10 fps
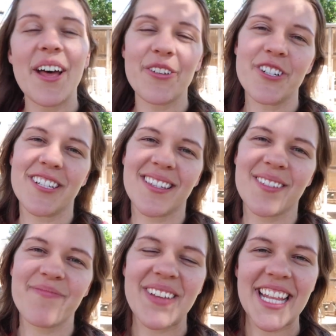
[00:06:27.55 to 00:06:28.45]
Now they're just
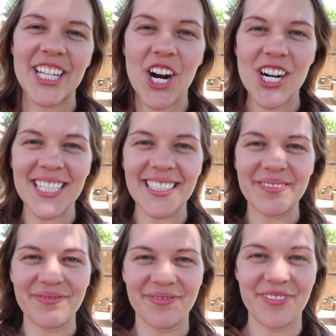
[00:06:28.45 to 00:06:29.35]
in the
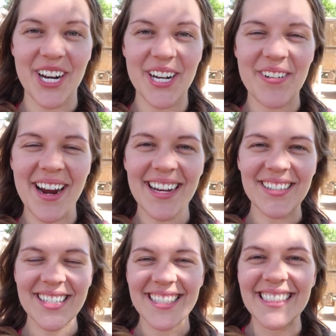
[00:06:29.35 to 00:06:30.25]
garden, running
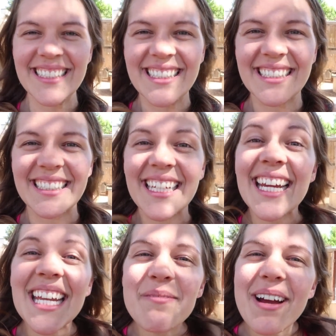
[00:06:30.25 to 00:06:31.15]
around,
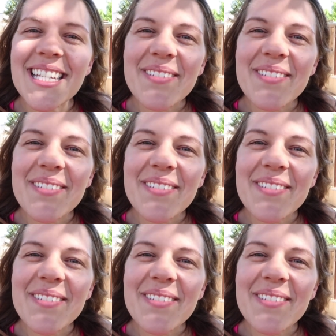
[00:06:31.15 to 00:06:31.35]
eating my